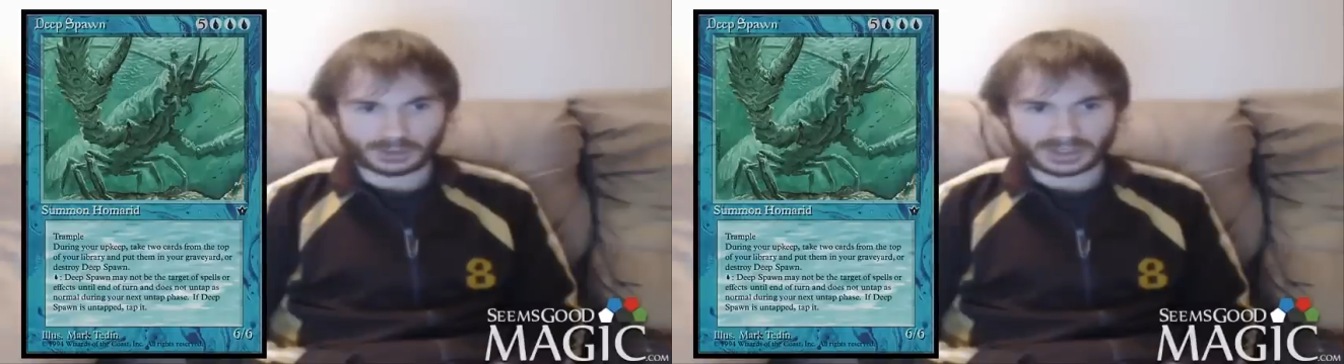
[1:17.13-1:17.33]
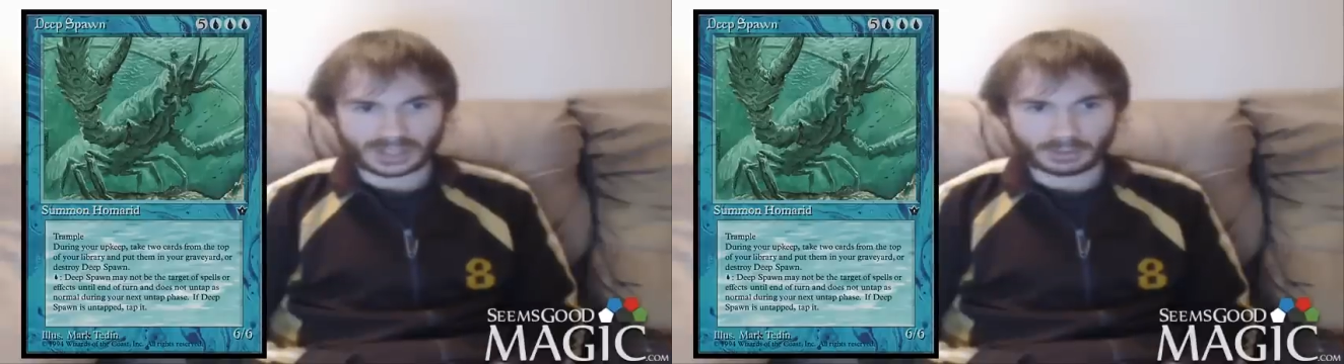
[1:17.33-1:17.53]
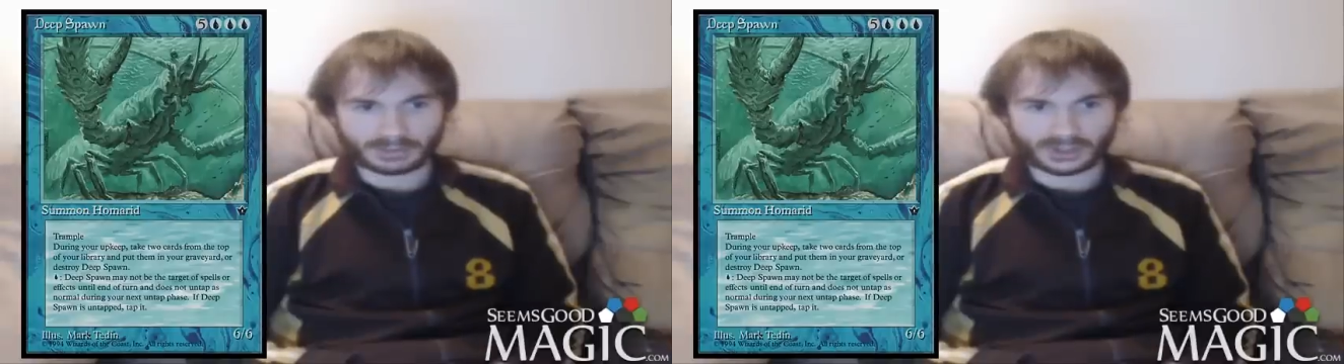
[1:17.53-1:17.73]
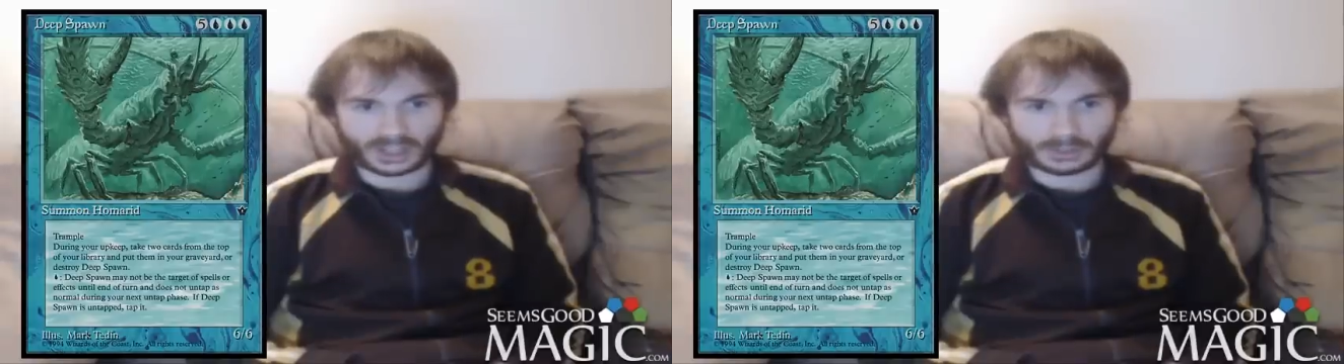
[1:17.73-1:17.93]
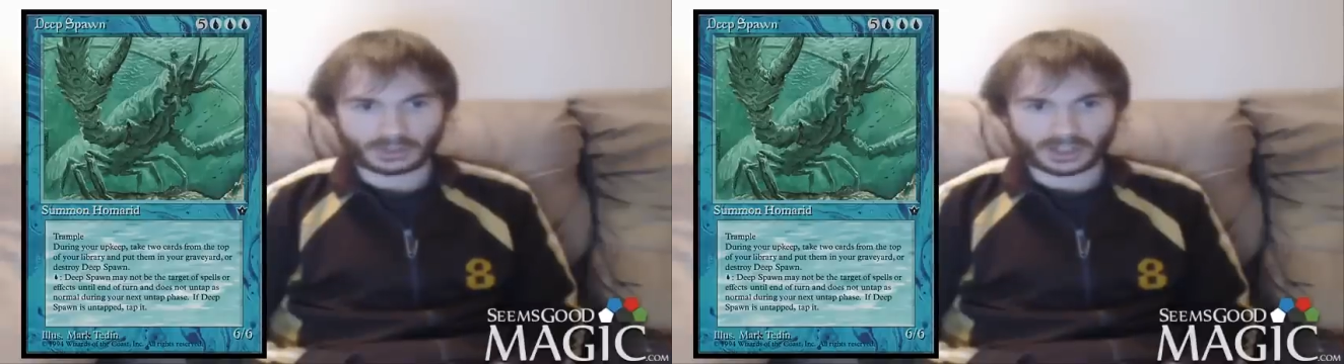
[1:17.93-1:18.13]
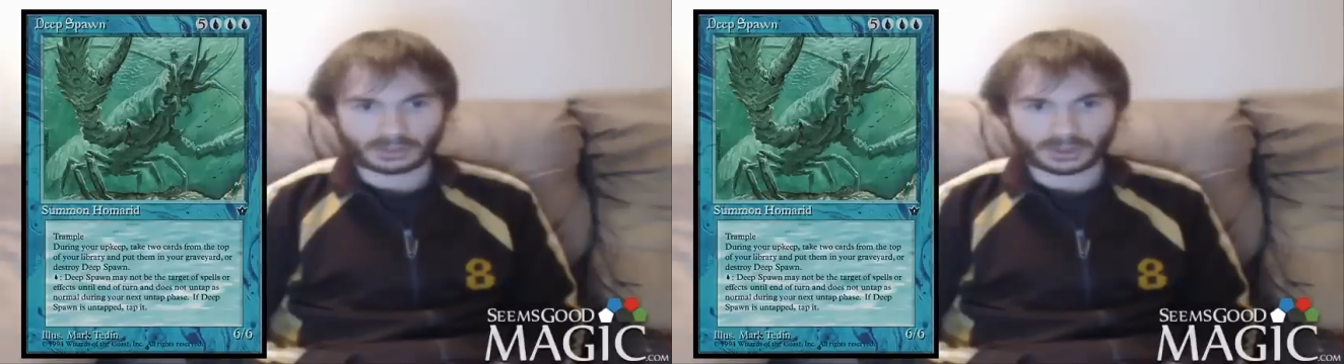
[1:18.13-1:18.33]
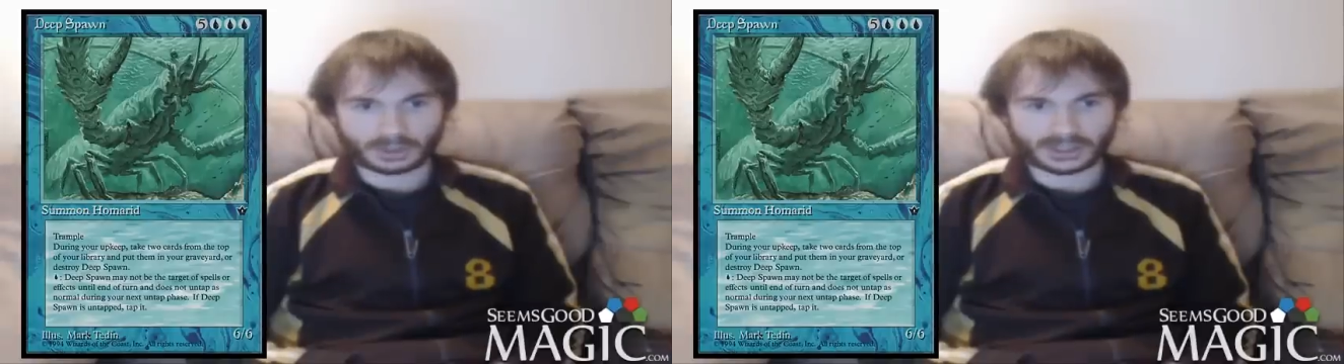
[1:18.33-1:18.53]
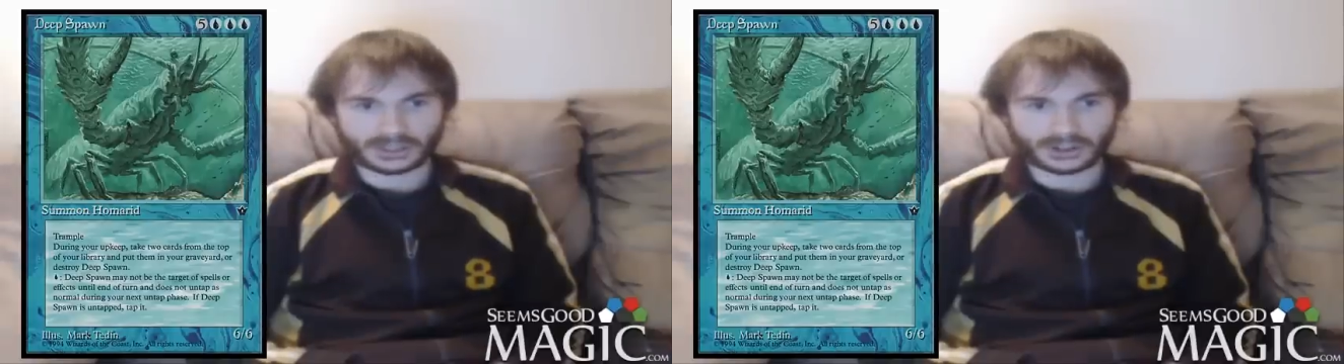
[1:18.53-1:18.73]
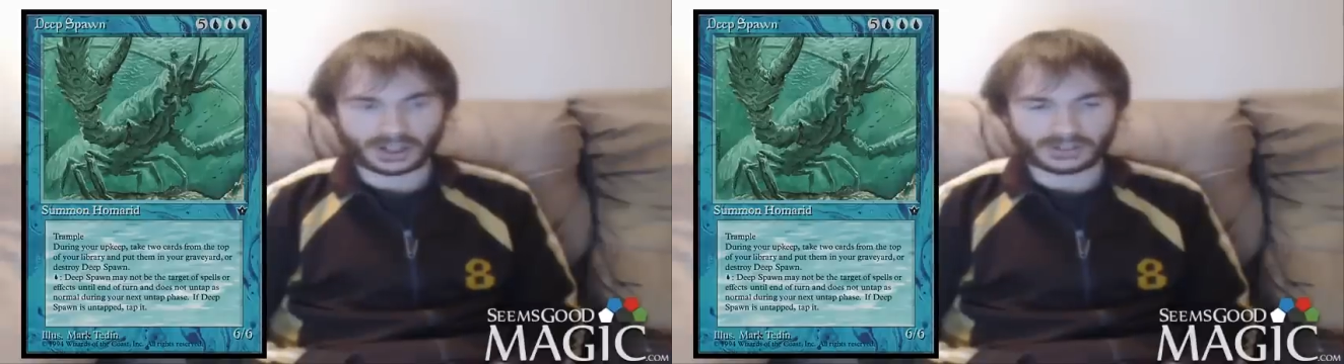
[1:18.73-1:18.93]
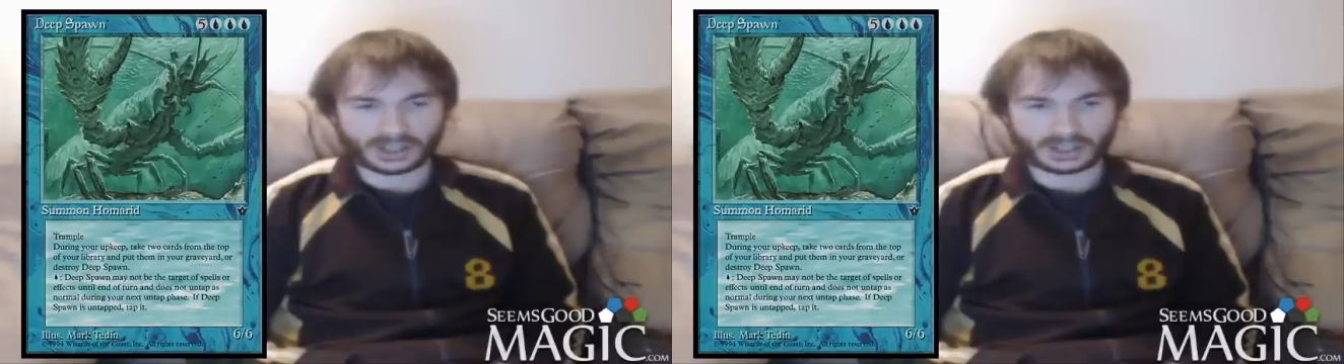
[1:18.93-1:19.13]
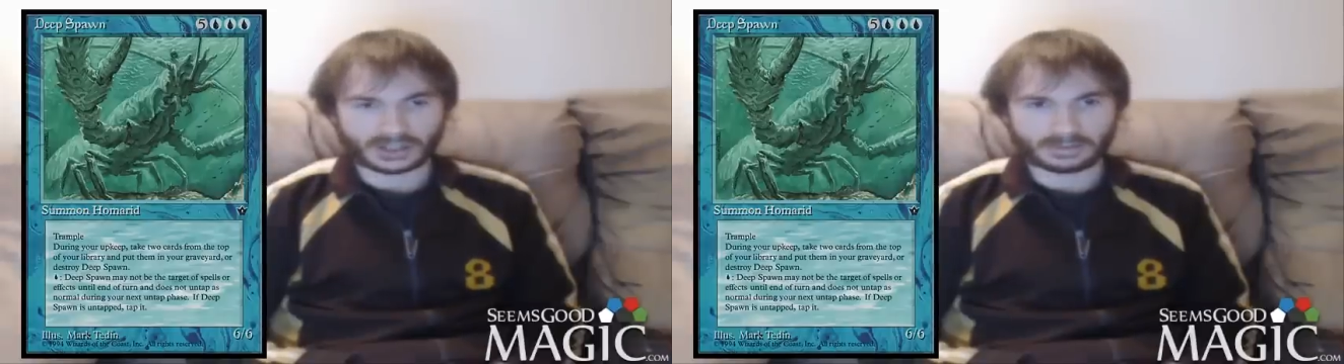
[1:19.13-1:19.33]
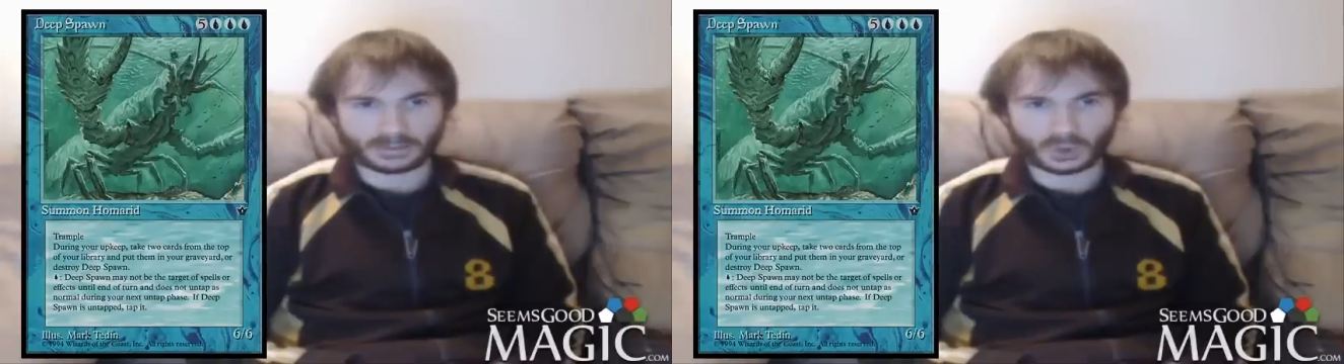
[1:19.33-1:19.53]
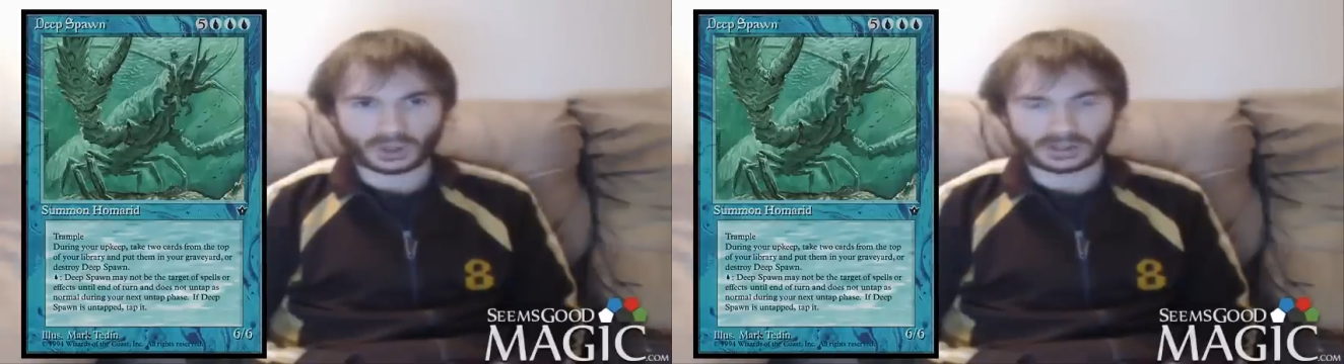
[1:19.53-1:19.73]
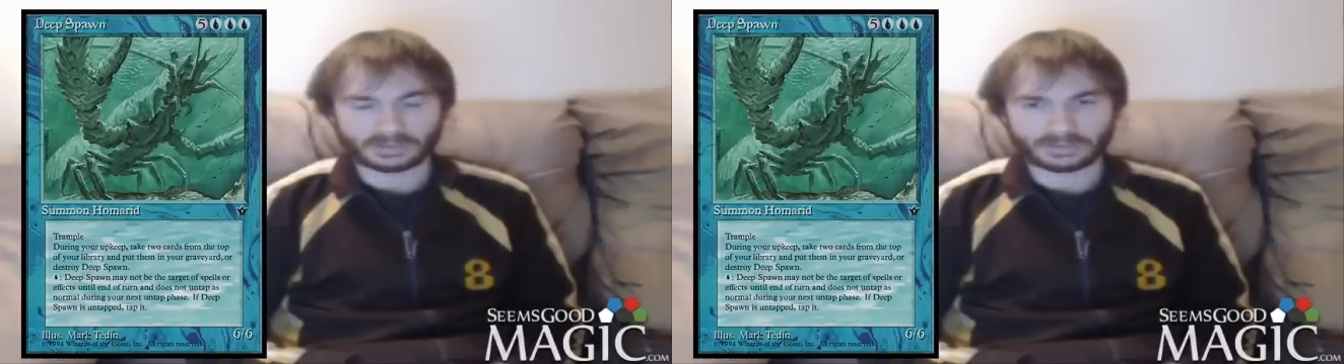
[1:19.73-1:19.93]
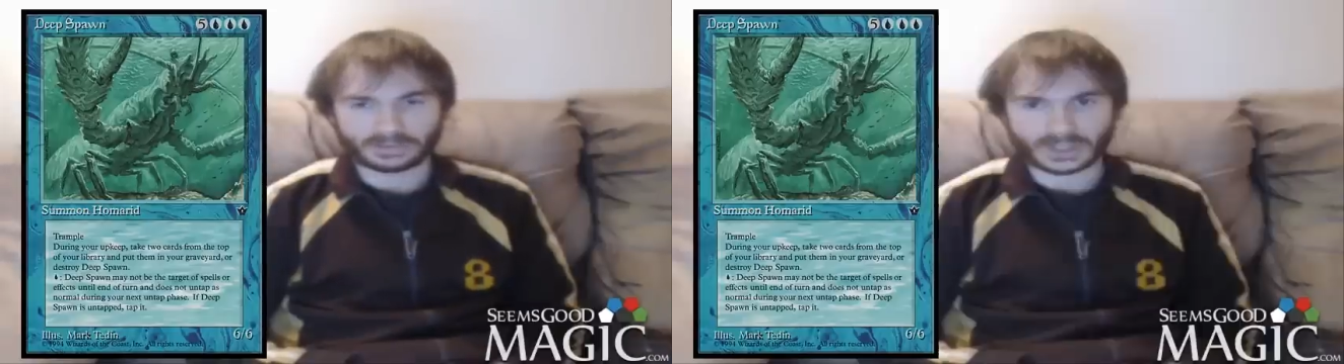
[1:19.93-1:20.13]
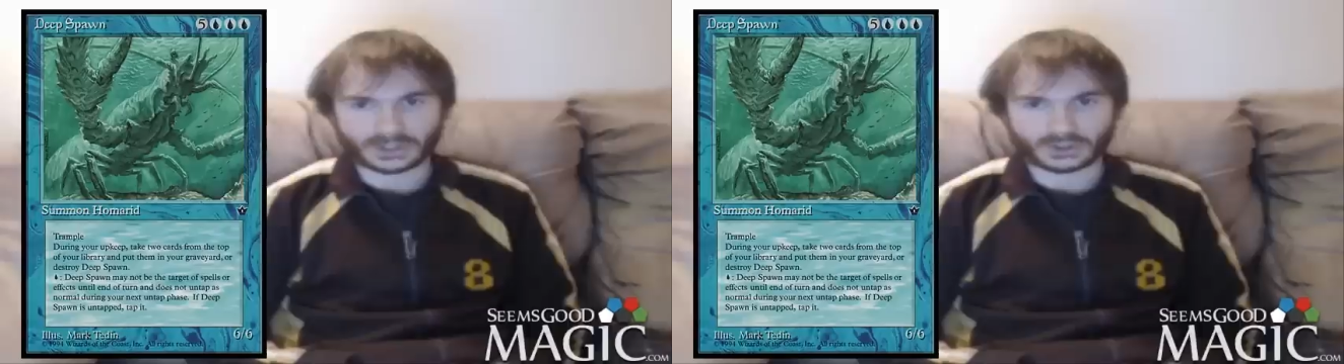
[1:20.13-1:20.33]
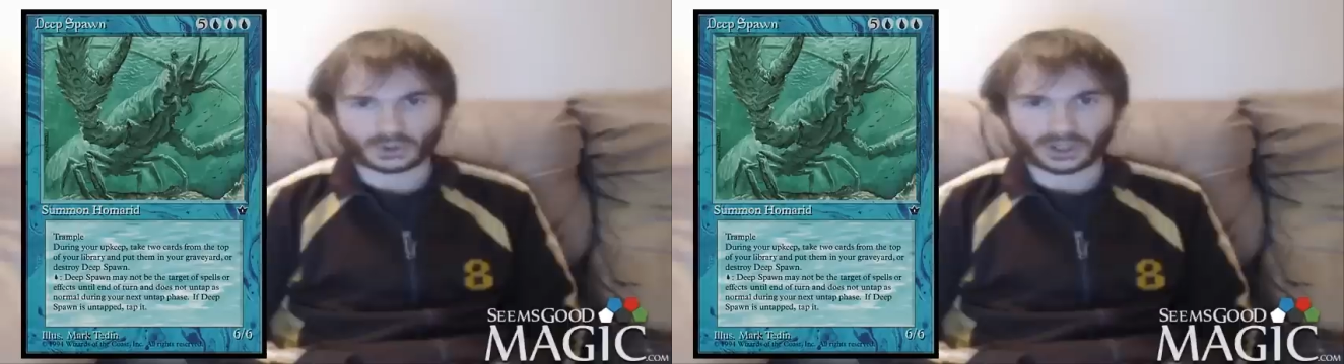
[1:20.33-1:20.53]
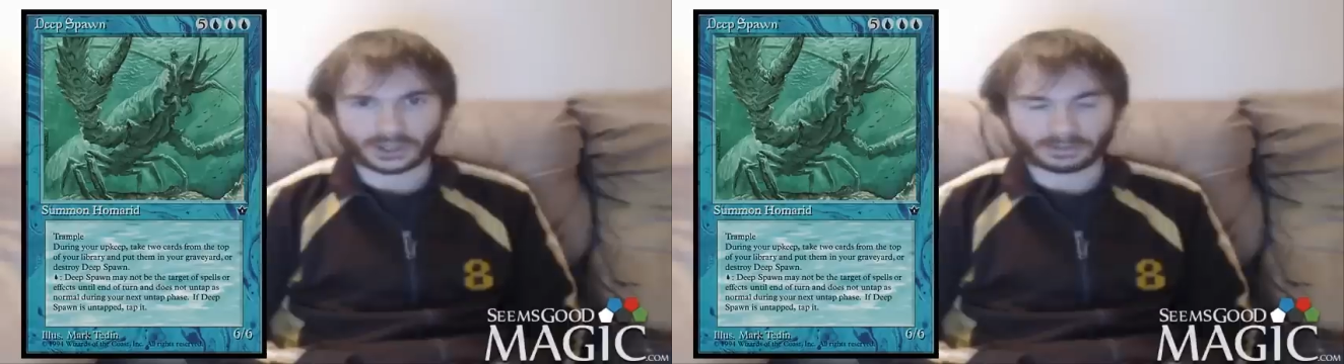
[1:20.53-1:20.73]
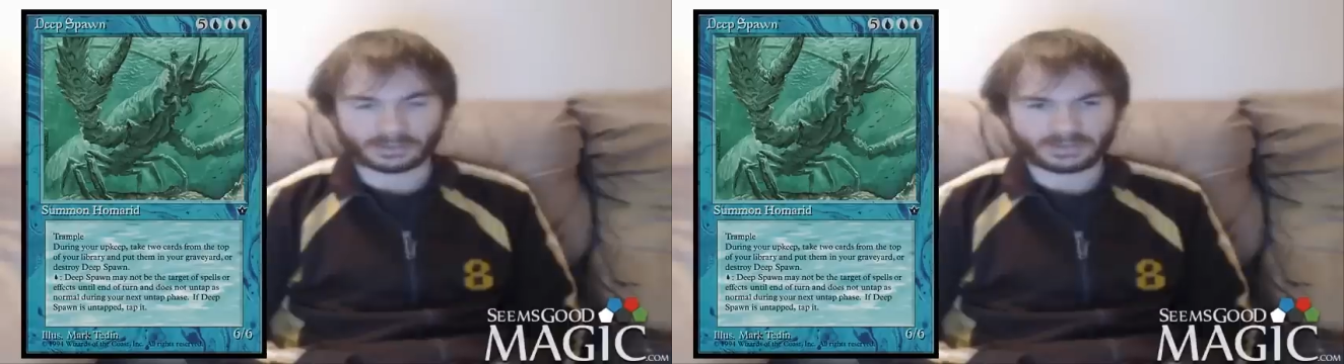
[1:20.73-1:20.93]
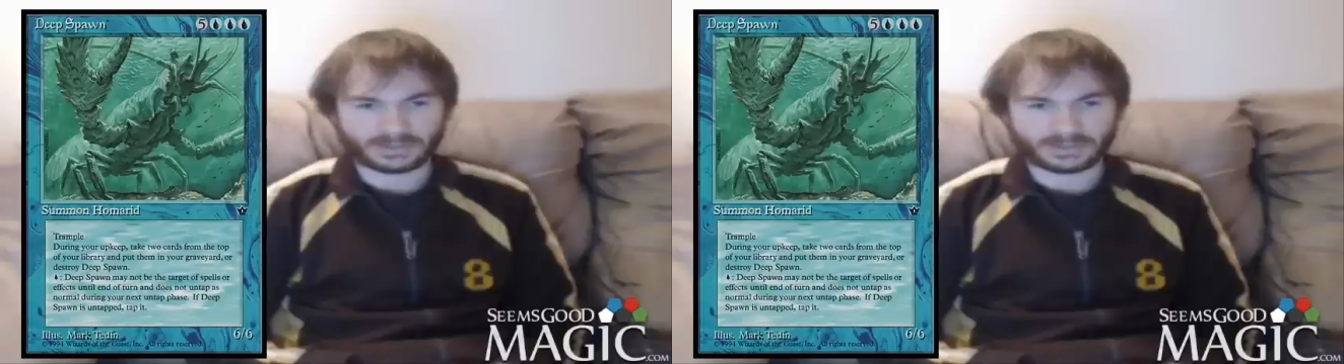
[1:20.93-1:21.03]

from the top of your library and put them in your graveyard or destroy them,